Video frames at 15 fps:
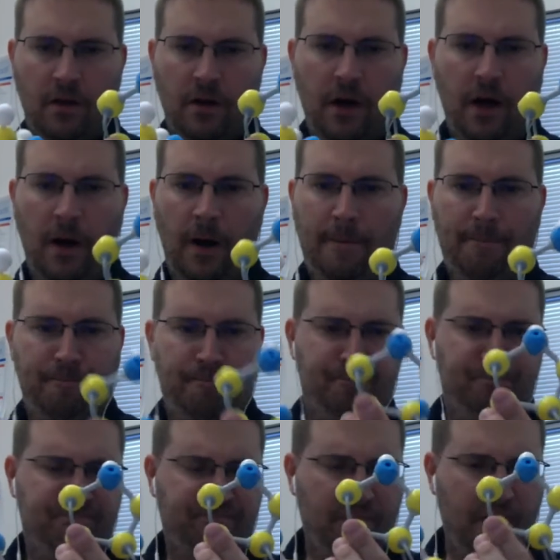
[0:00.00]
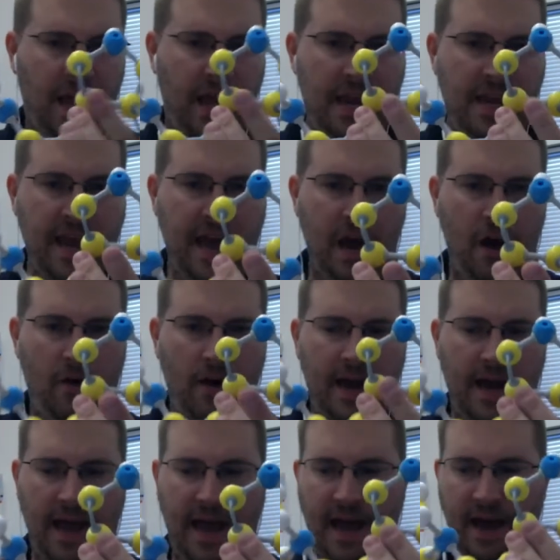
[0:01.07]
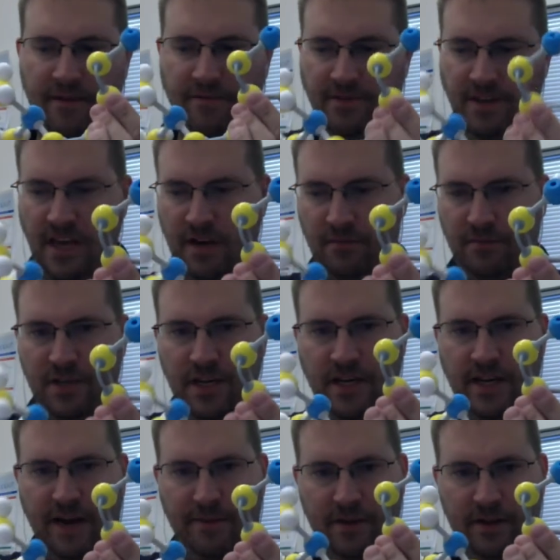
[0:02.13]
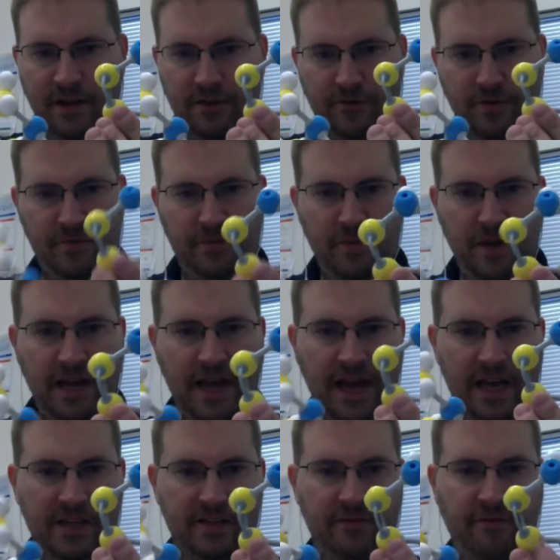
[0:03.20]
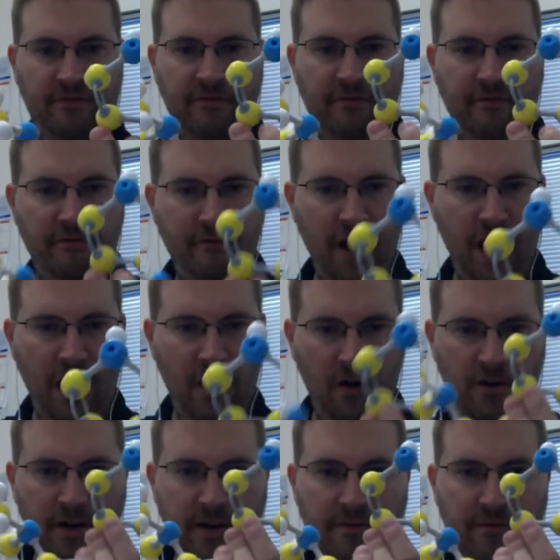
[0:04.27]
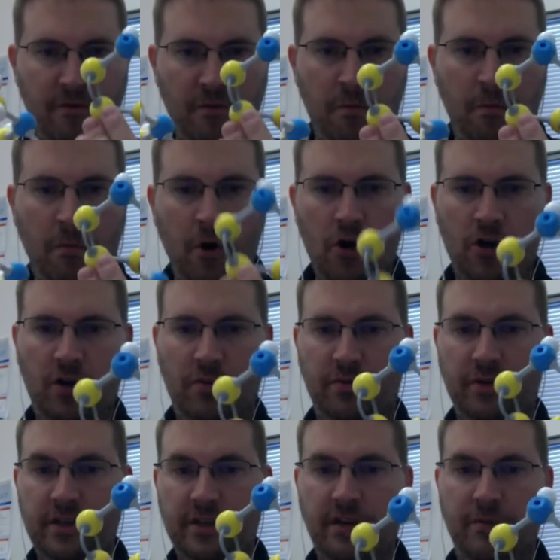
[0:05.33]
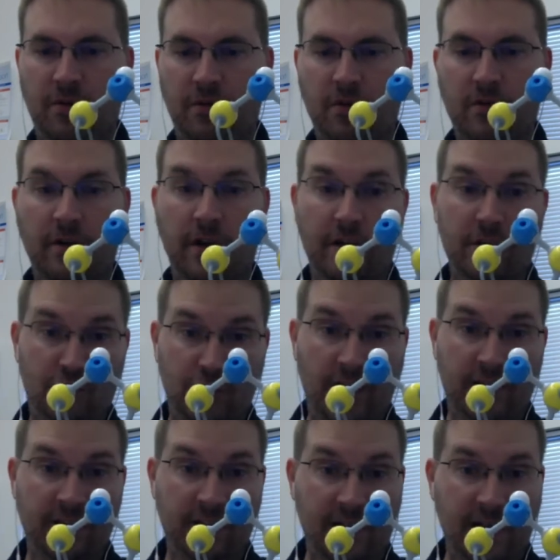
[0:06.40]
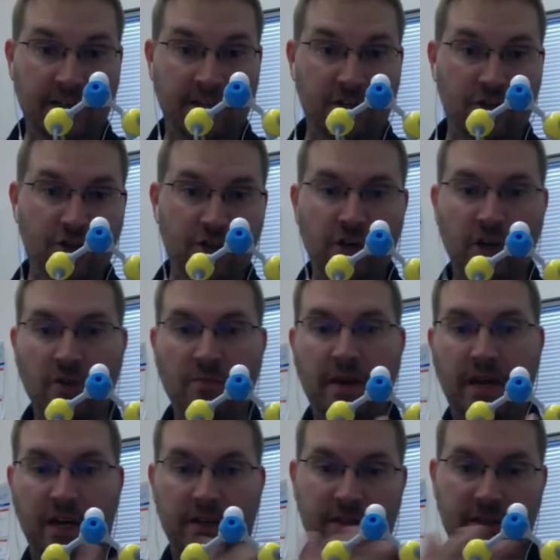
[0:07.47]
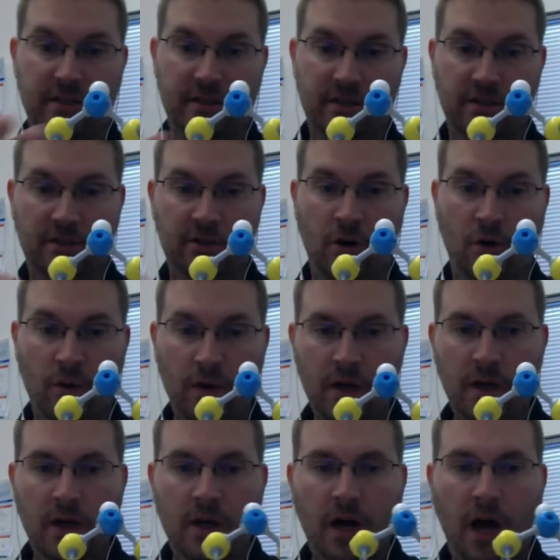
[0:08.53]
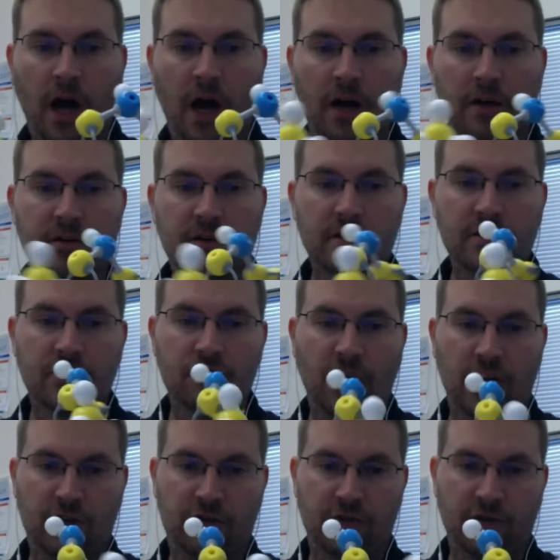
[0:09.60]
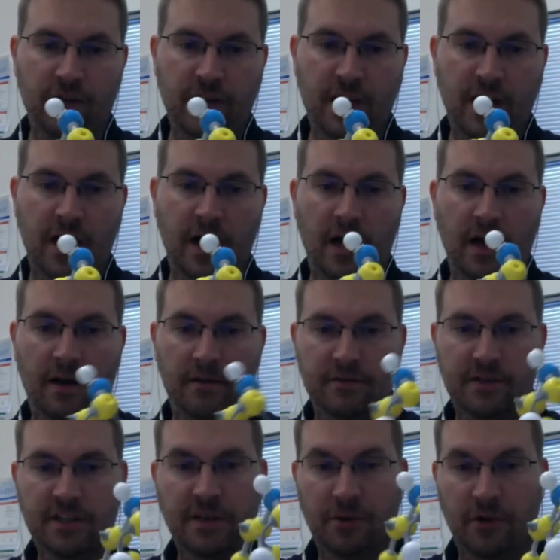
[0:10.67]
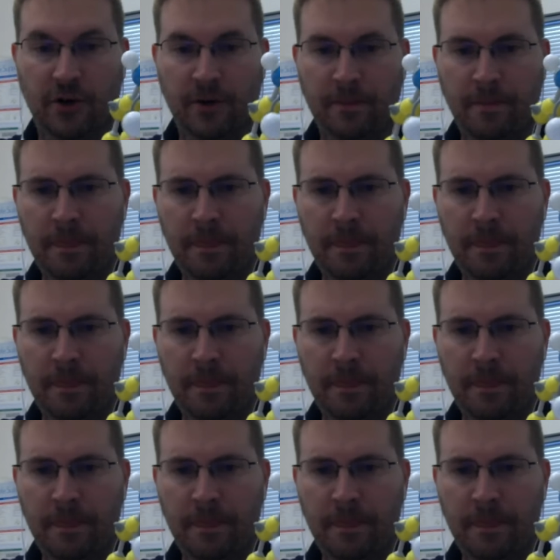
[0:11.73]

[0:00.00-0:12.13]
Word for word: Um, and now I have DMT, dimethyltryptamine. It has very remarkably similar, and it as it as it should because it's so uh, structurally uh, similar